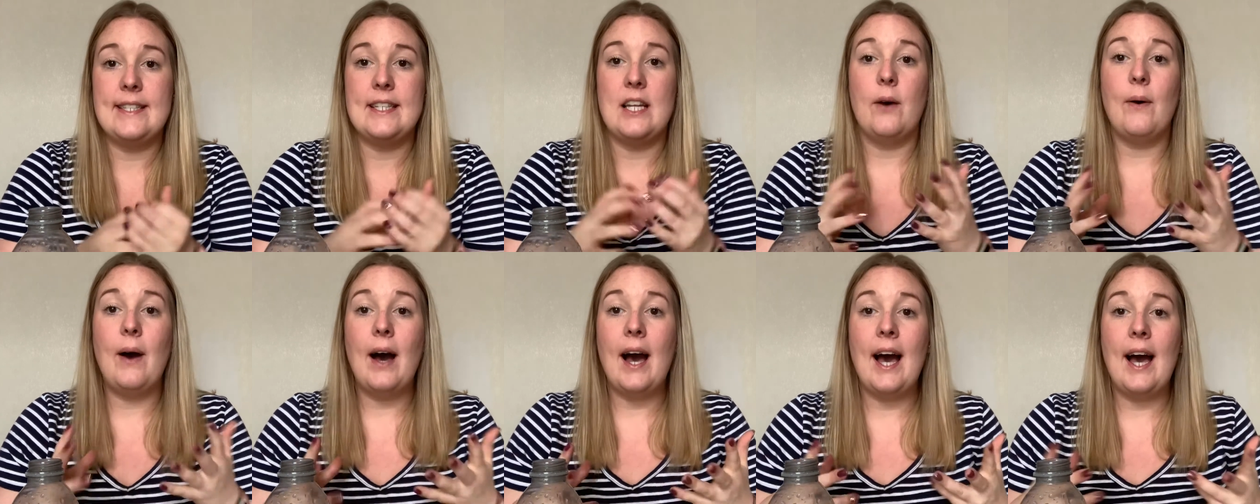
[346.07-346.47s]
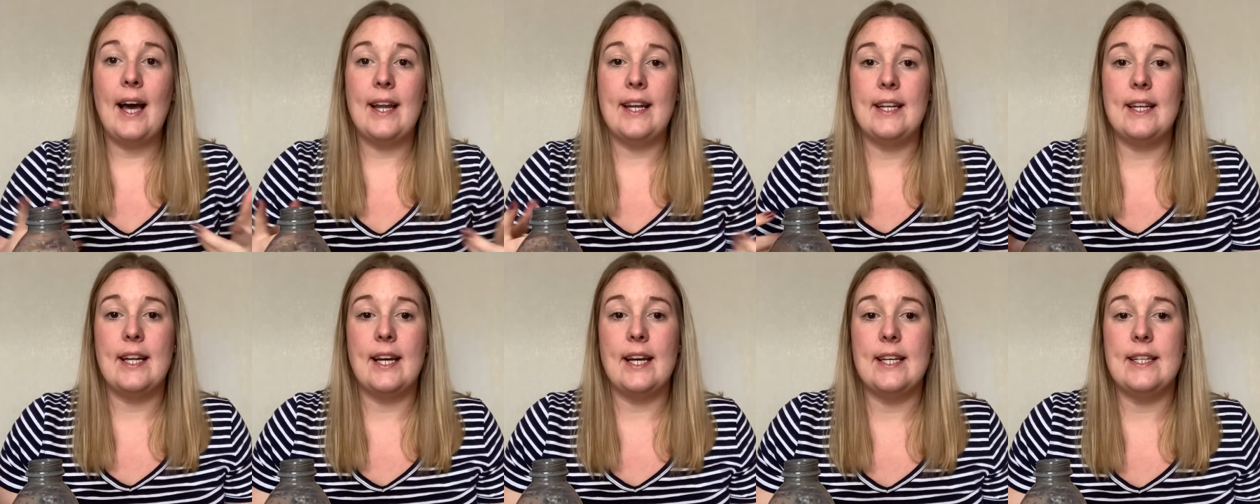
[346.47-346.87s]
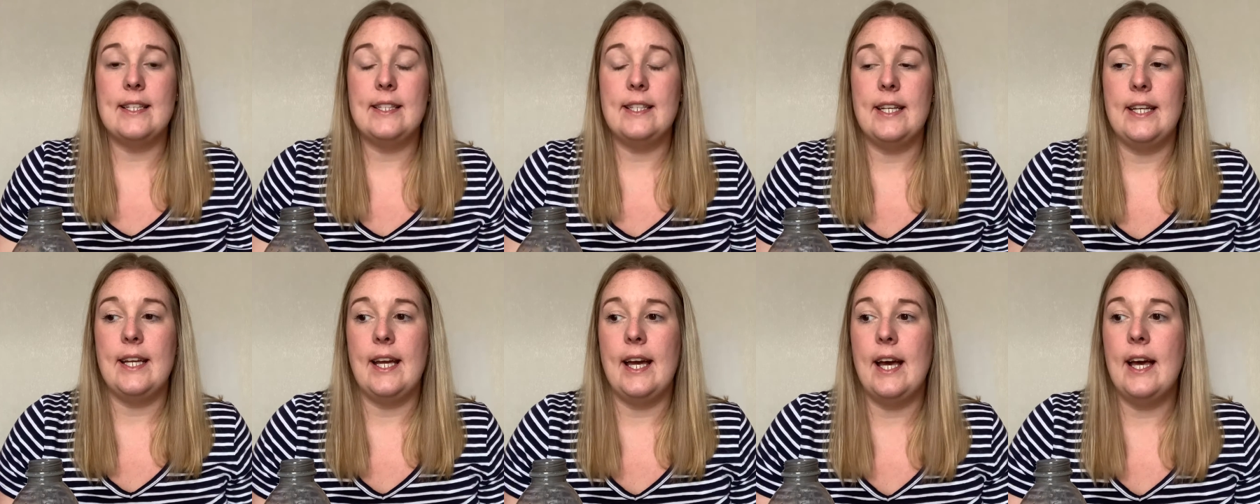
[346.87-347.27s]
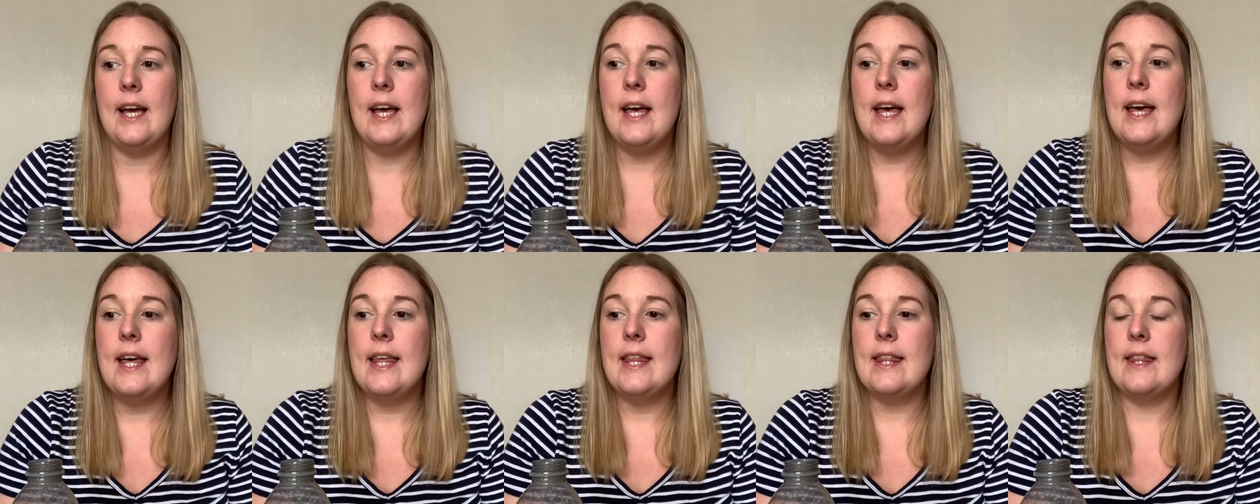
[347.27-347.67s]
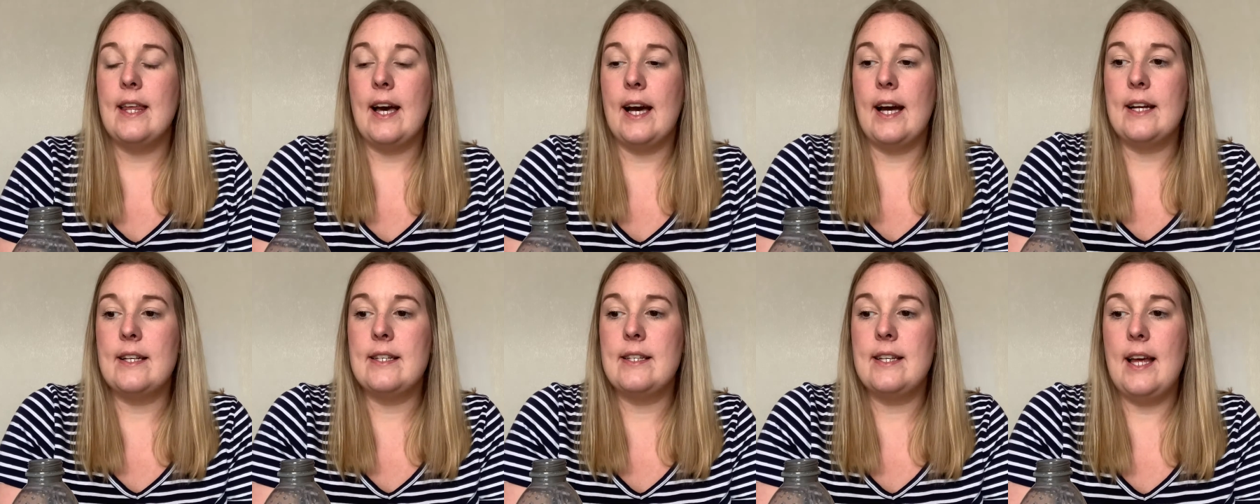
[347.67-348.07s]
Now, I had an idea
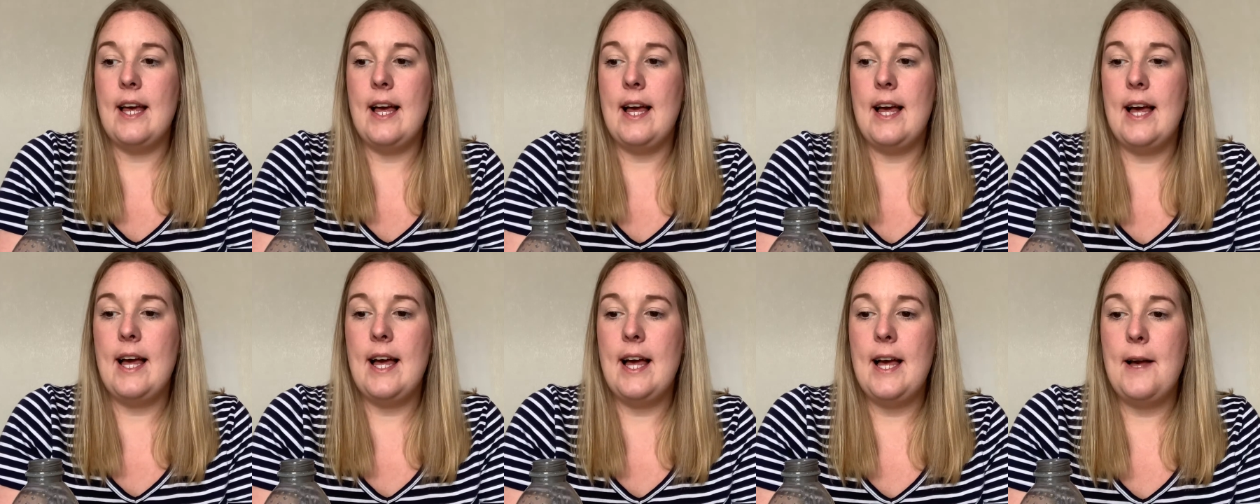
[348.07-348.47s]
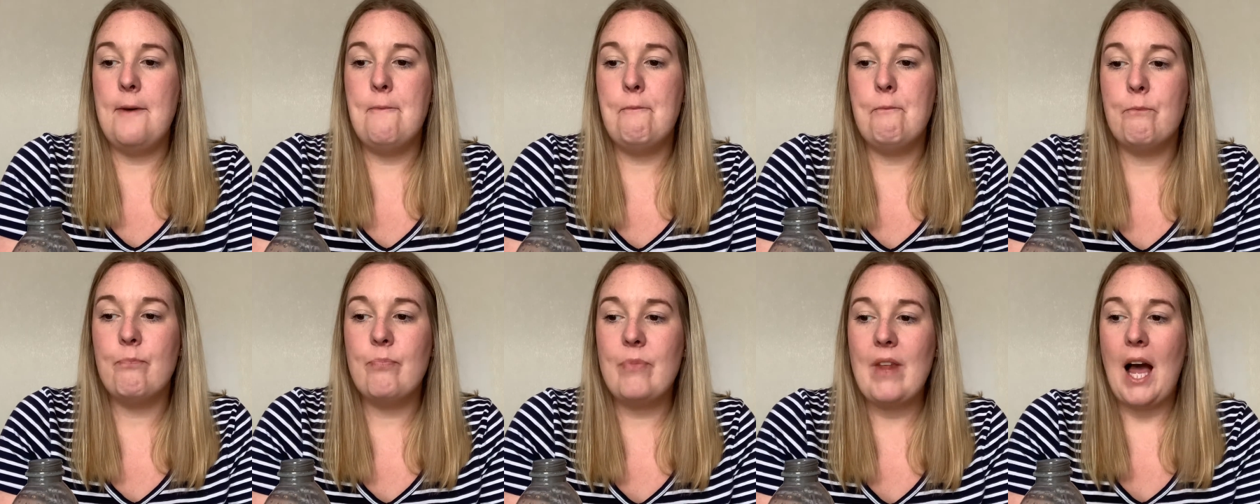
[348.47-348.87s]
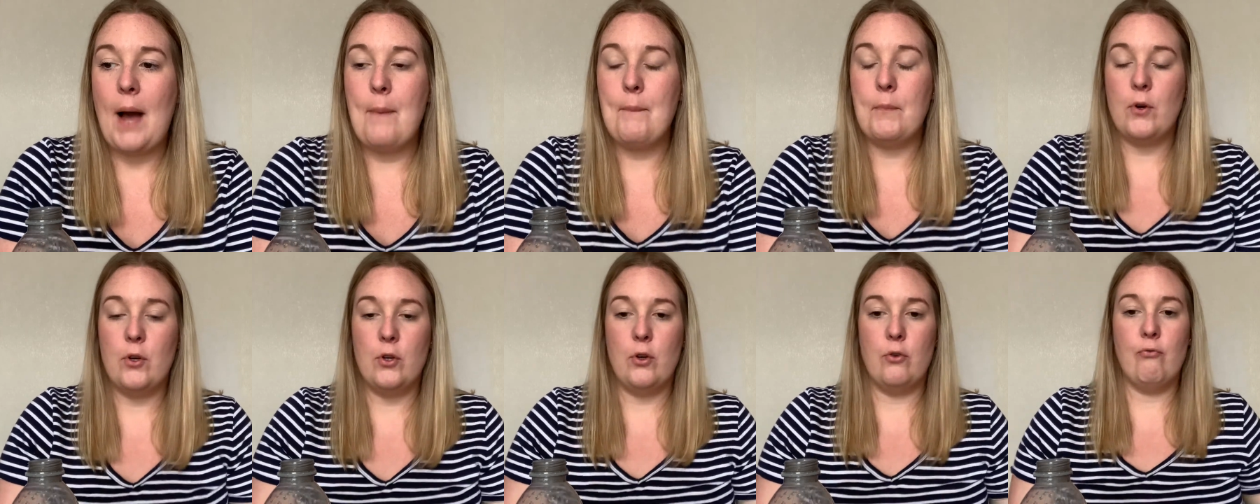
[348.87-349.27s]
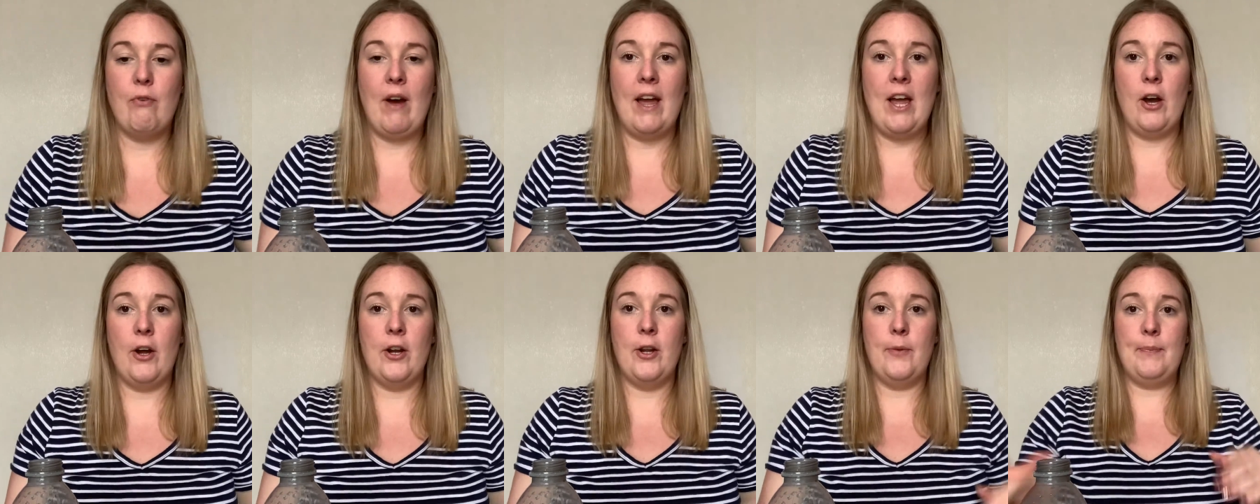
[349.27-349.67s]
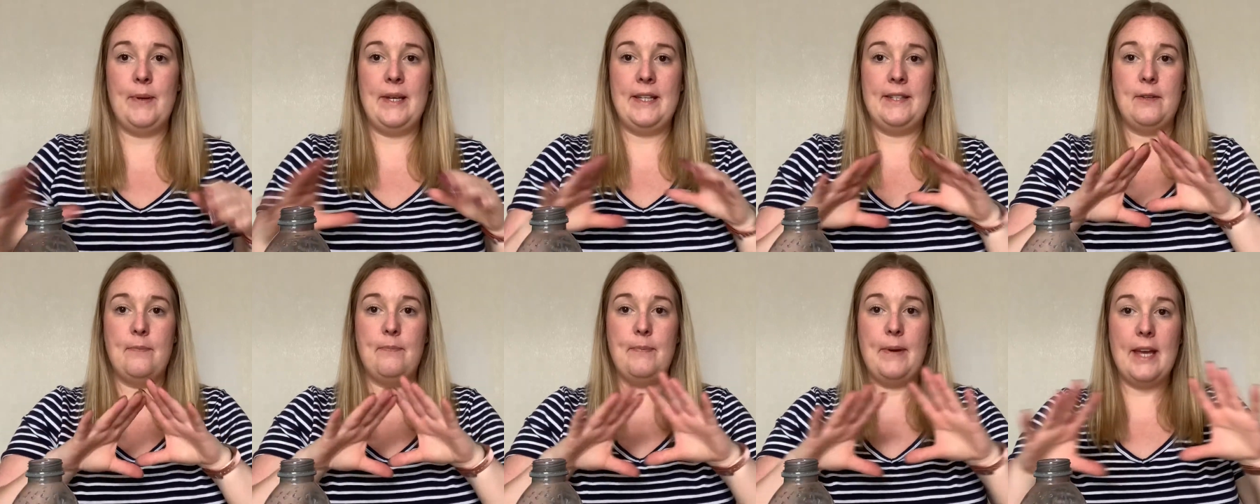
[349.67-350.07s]
that I'm going to write on a
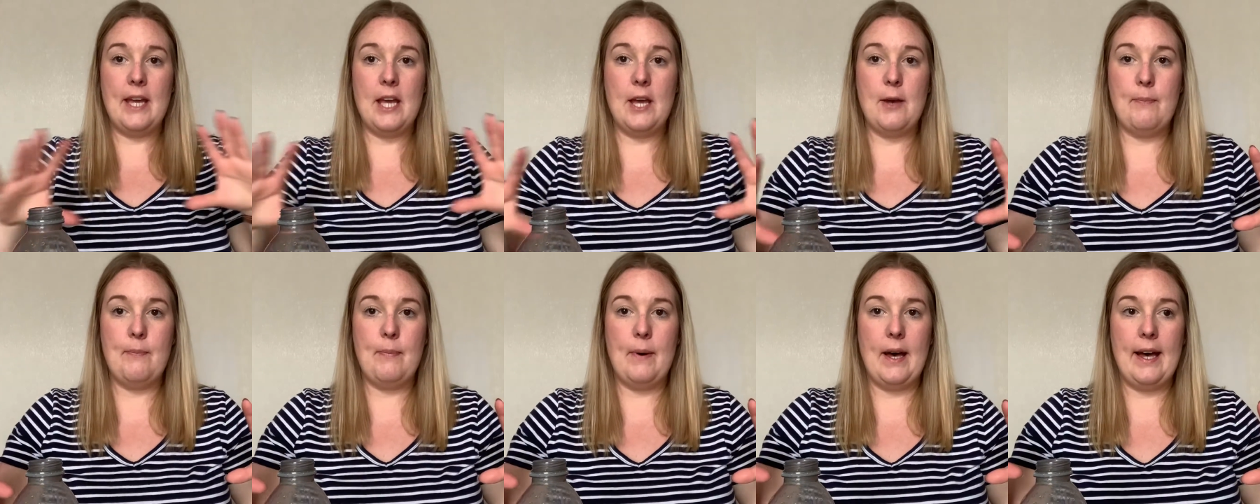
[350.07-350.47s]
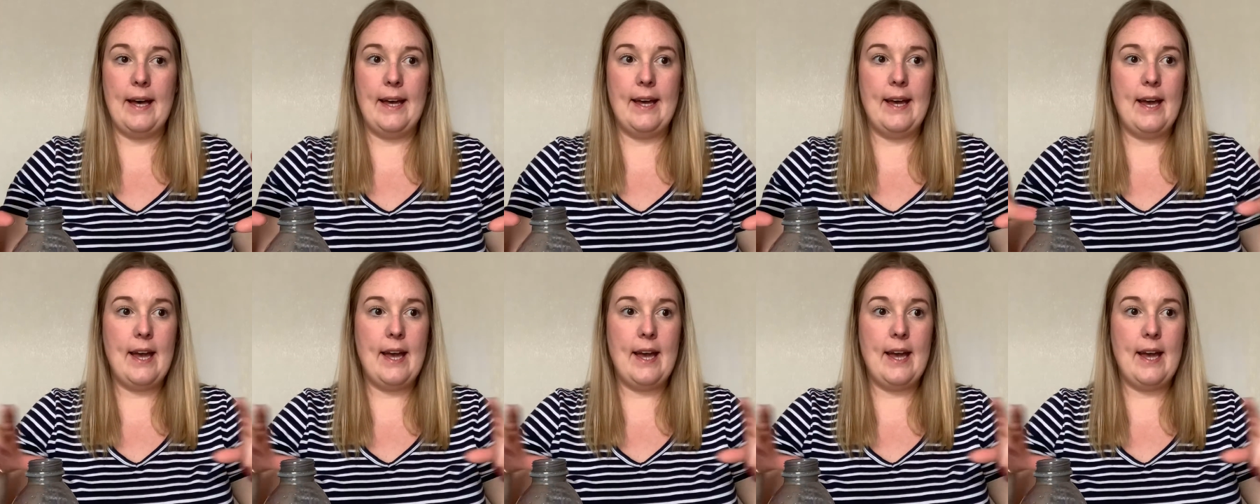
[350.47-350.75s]
piece of paper